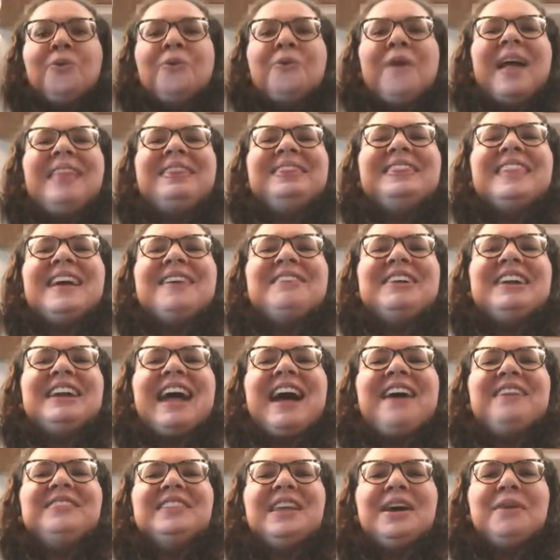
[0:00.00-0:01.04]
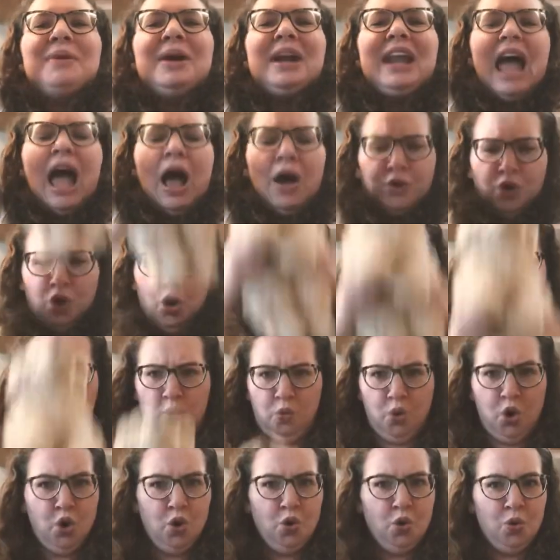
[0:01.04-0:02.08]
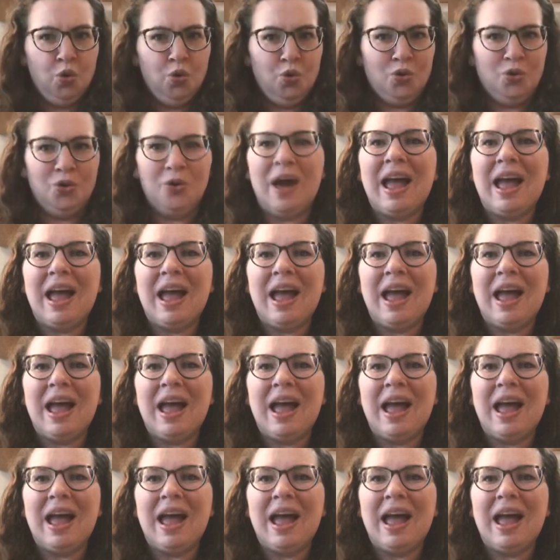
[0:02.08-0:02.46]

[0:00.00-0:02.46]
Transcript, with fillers: When they were down, they were down, woo!